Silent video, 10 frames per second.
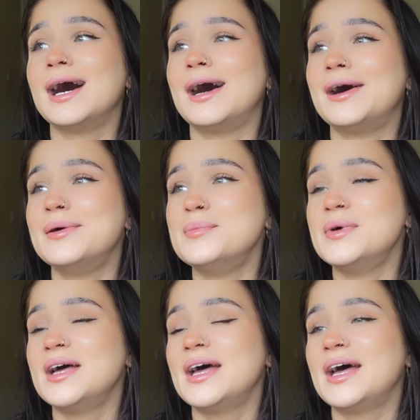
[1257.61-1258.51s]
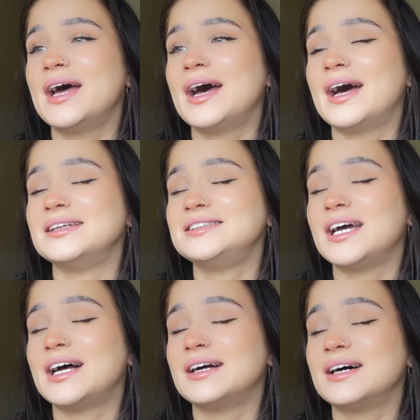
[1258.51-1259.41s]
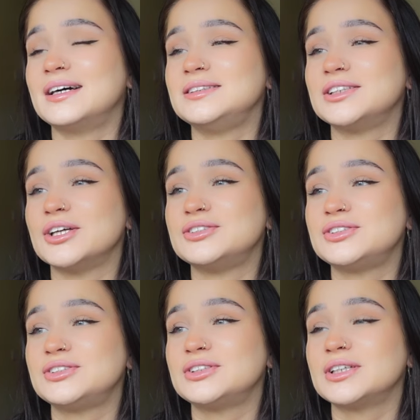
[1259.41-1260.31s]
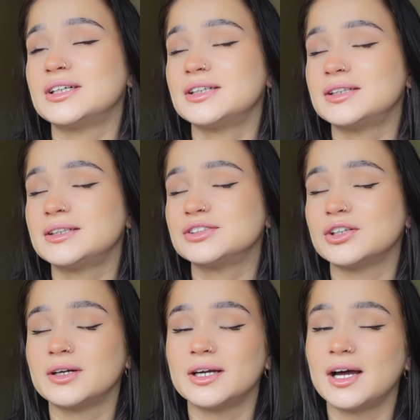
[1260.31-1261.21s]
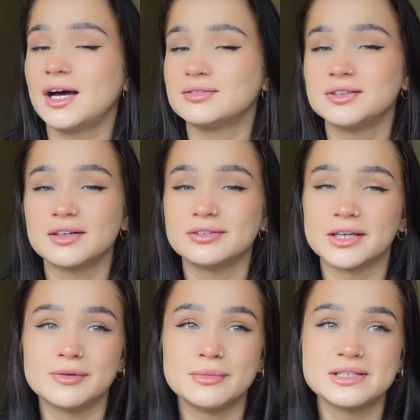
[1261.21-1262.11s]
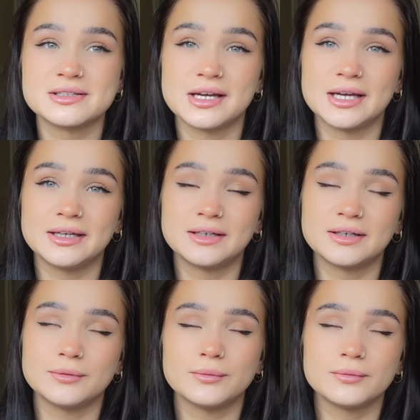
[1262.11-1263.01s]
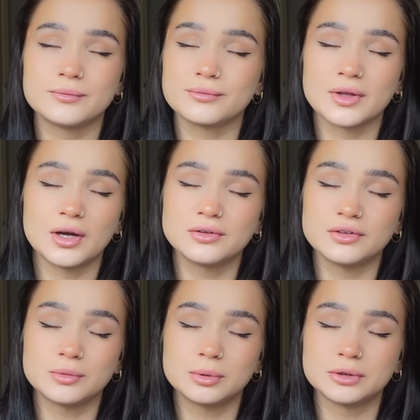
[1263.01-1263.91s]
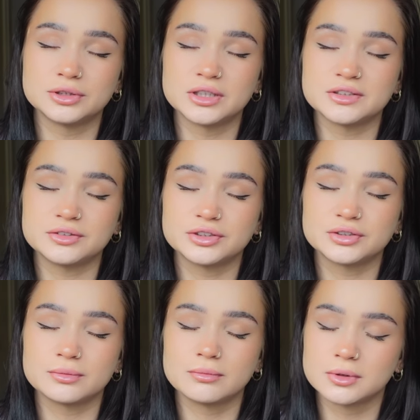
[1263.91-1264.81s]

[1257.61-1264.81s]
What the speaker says: And yeah, I just, sorry, I have nothing in me today. I do apologize.